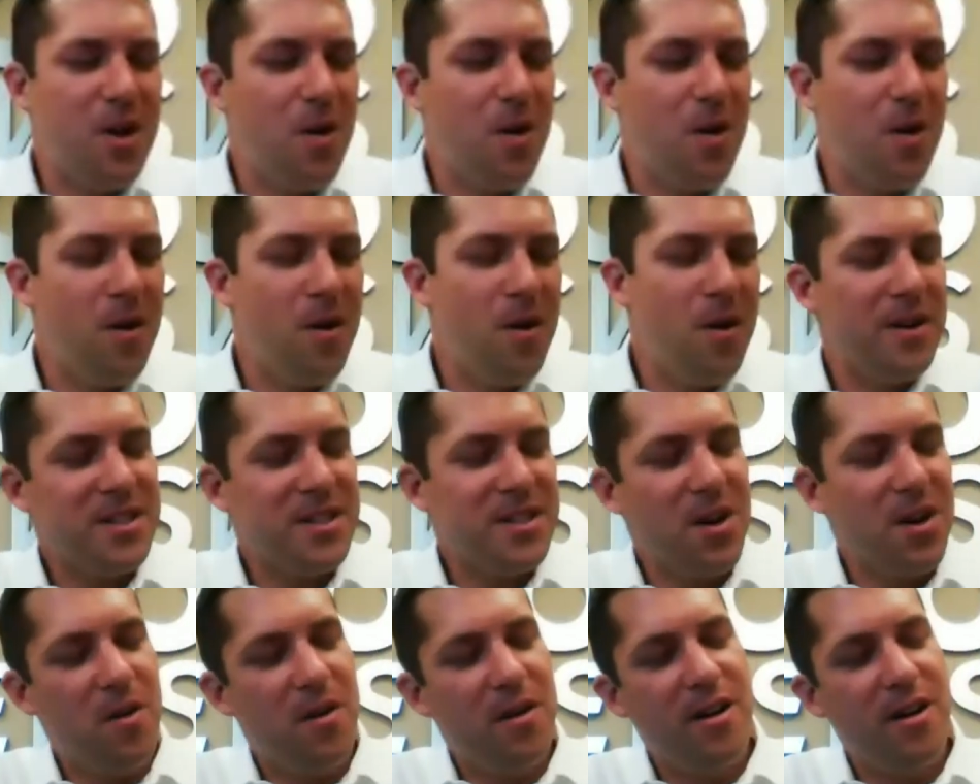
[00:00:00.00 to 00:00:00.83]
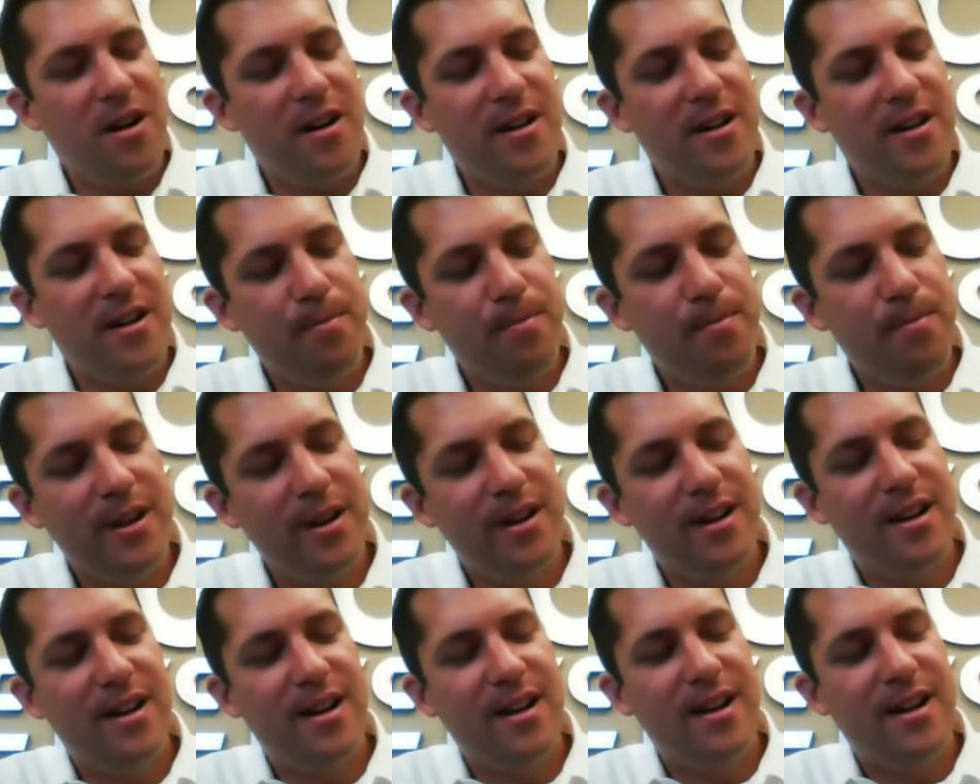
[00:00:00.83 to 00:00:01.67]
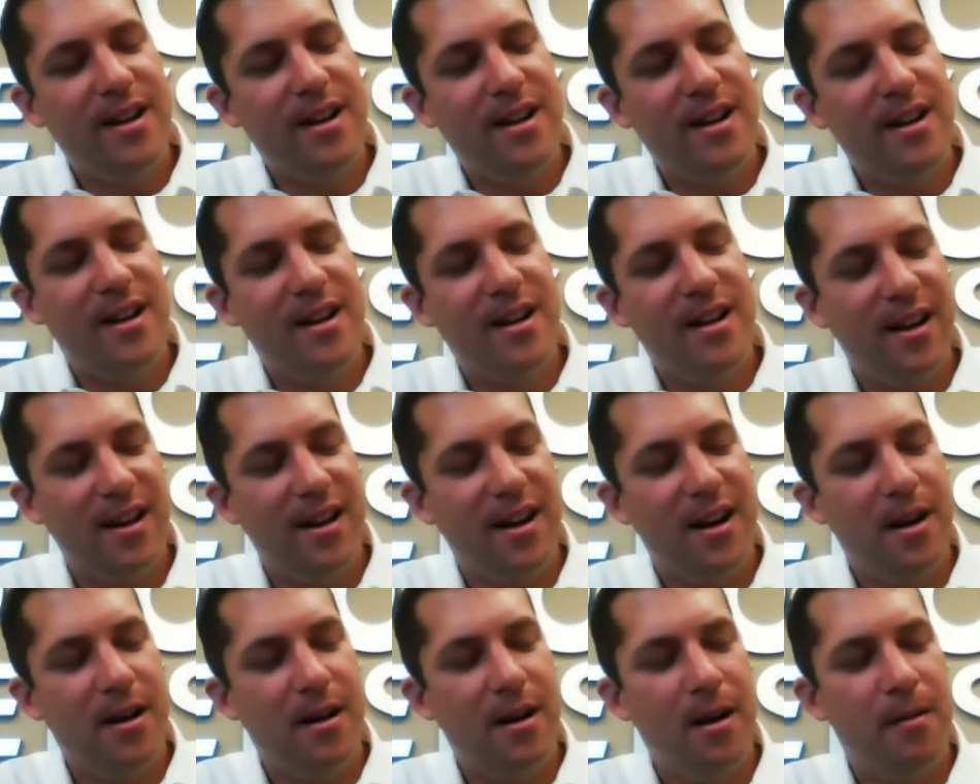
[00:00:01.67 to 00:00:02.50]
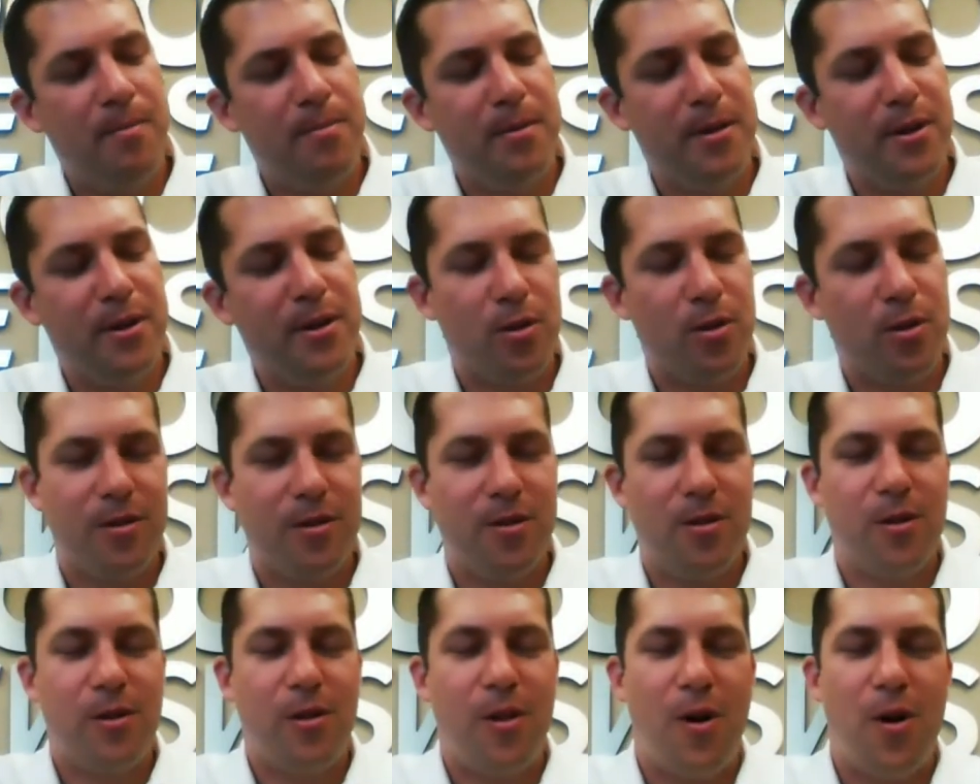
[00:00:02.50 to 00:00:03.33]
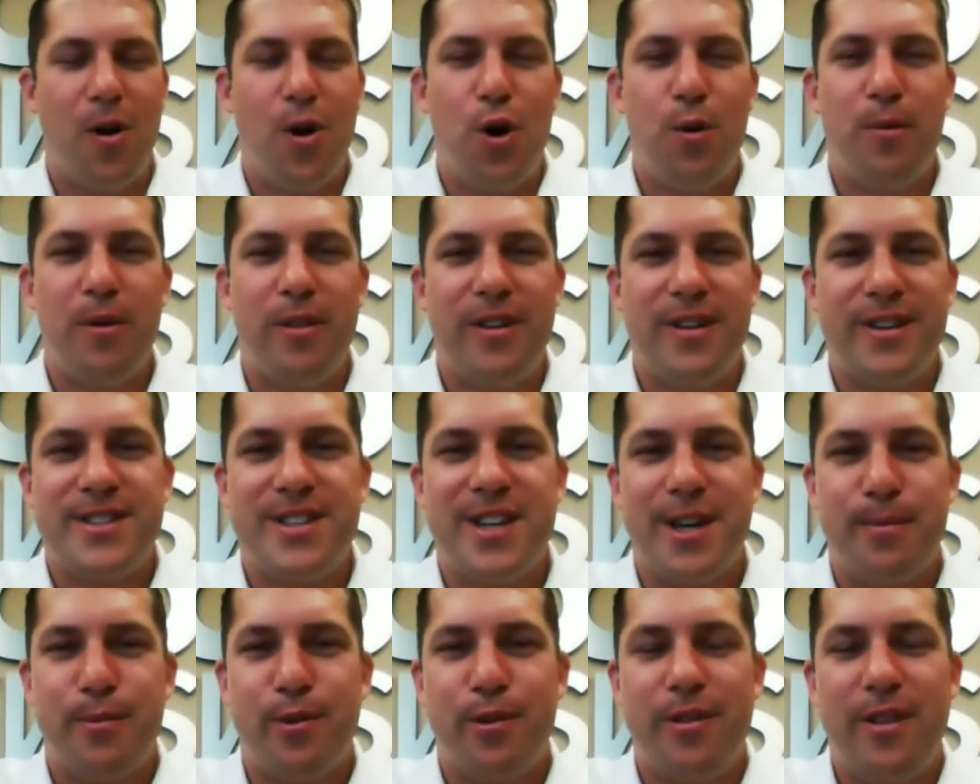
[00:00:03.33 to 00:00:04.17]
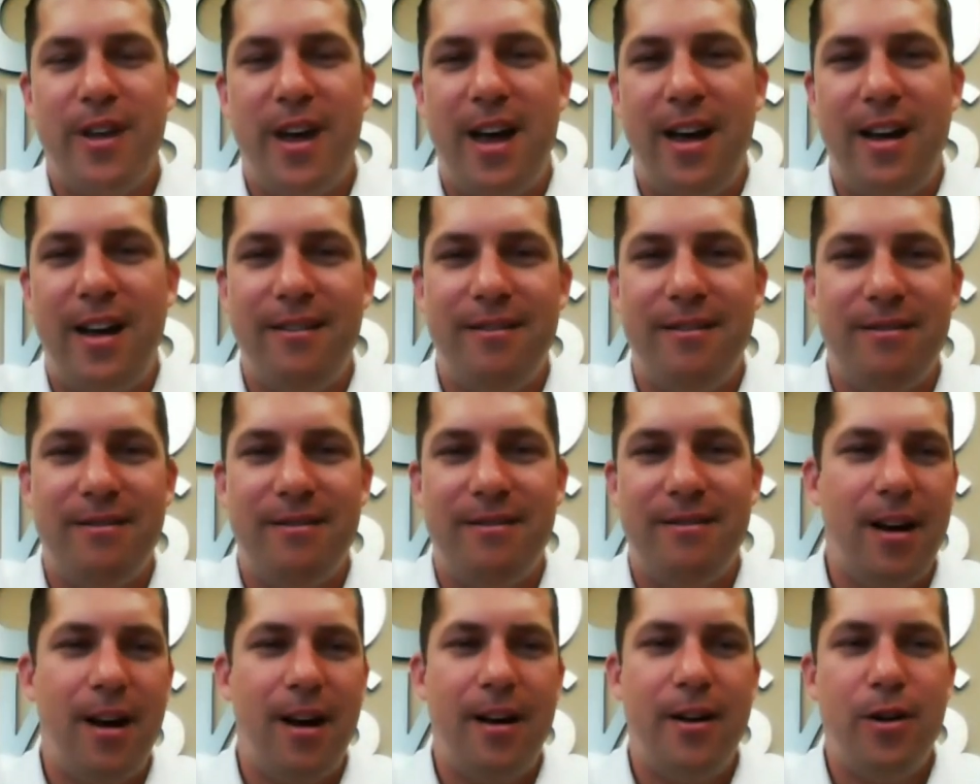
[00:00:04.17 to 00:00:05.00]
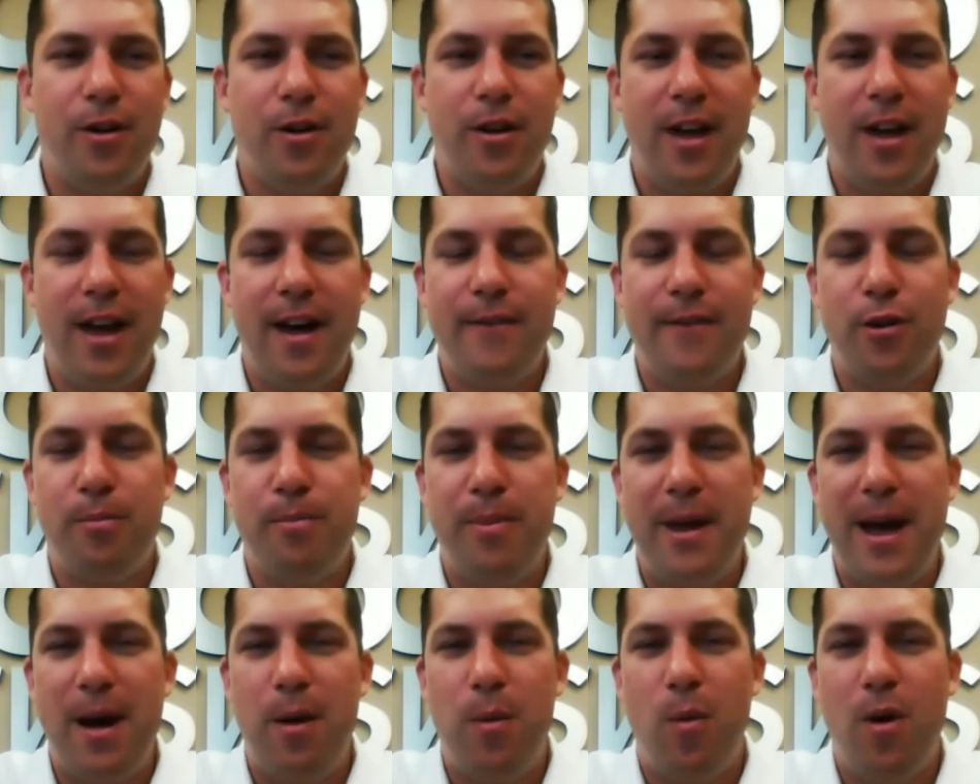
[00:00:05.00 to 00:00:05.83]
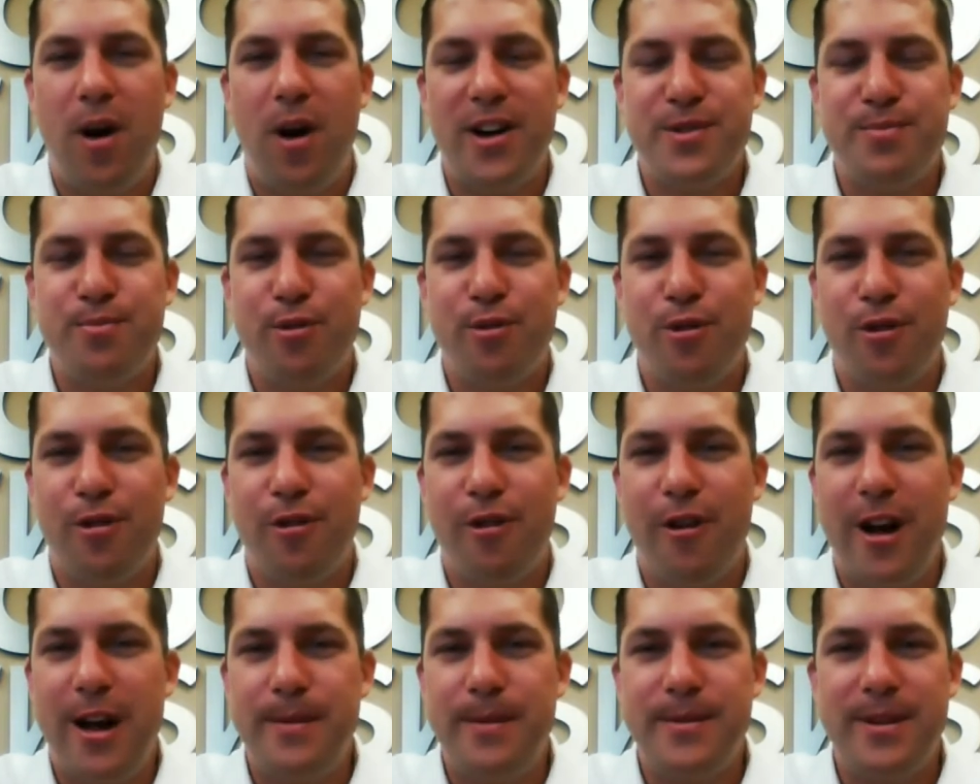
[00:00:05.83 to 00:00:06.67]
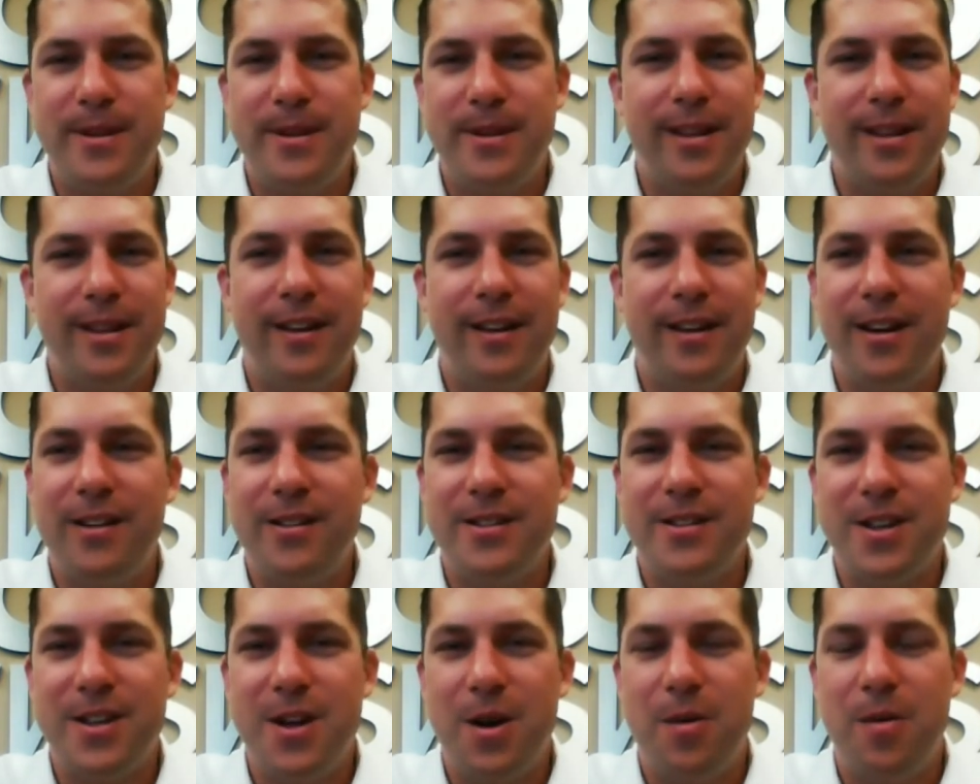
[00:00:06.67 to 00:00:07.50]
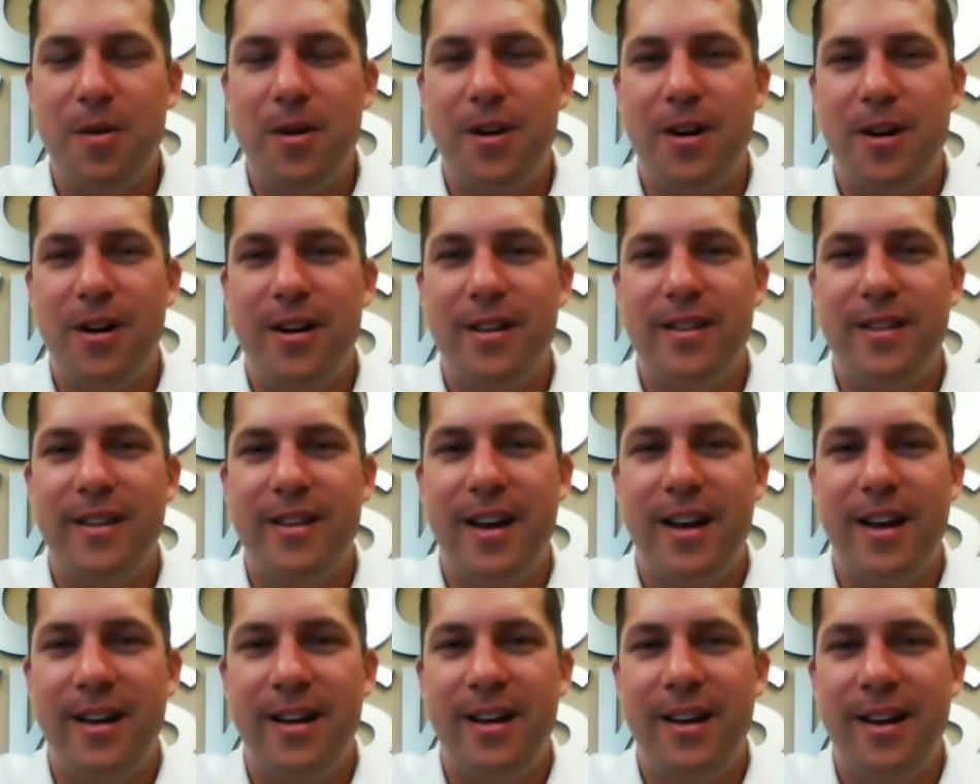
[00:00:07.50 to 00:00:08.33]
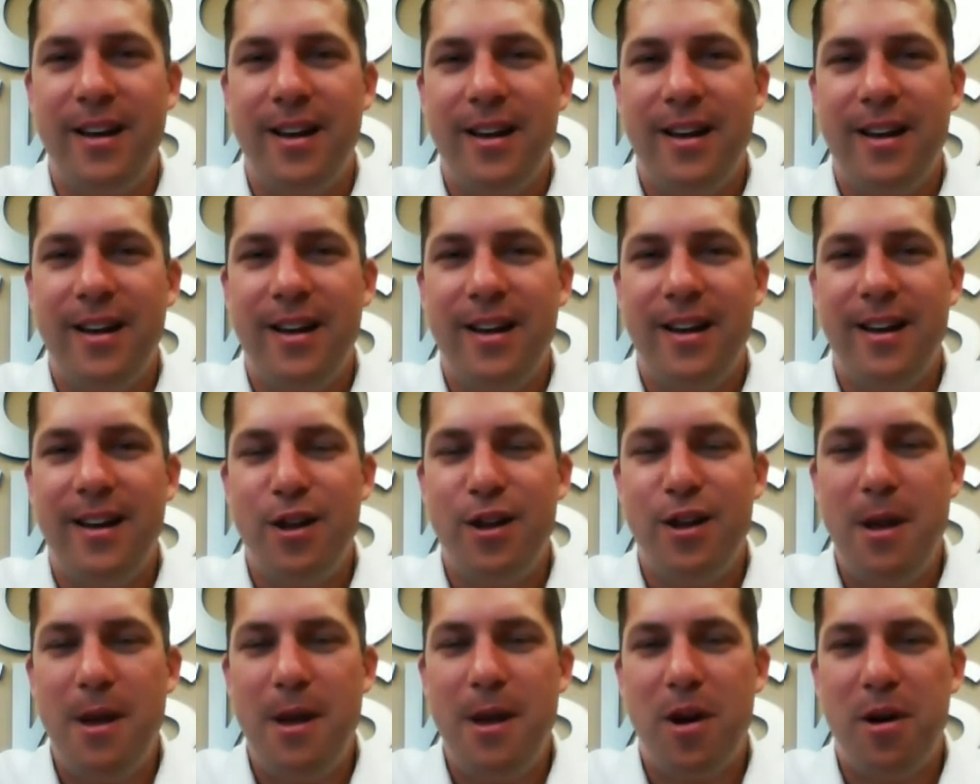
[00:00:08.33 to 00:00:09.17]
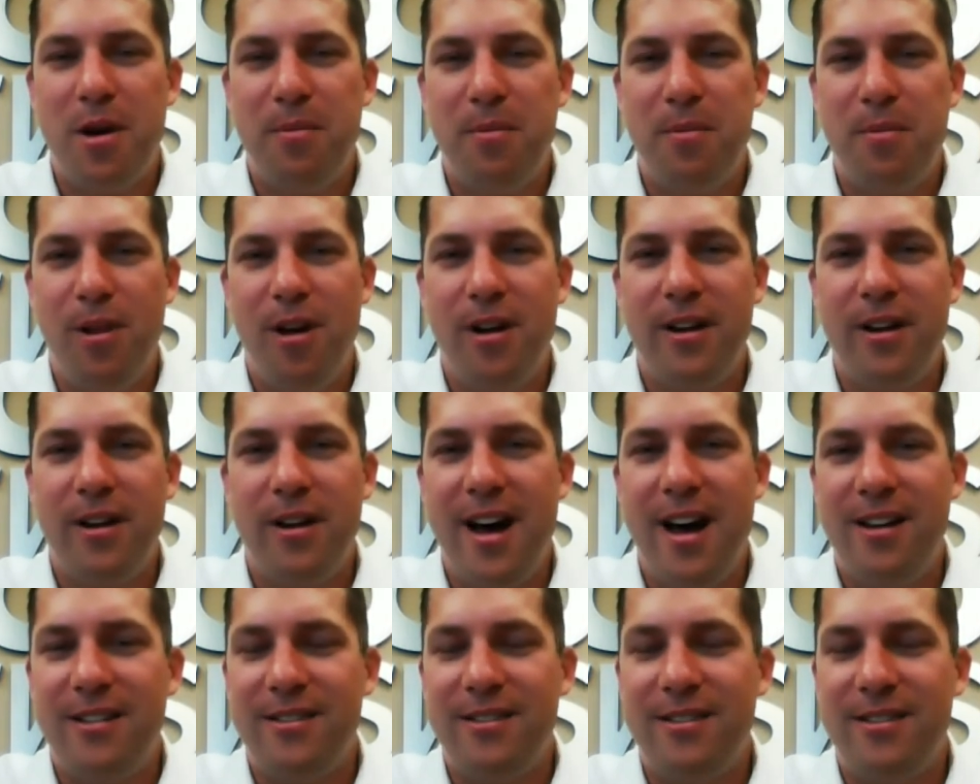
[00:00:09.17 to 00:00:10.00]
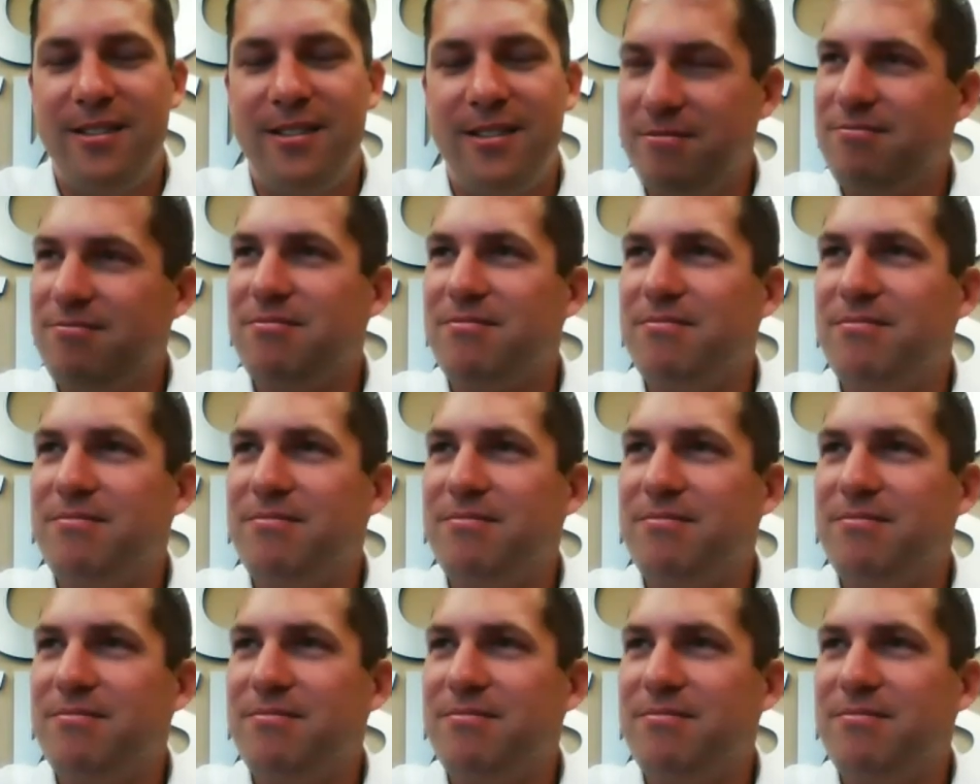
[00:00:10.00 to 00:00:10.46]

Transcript: going on up in northern Oklahoma this summer that I know you have your bat watch programs? Anything else going on that you may want to plug out and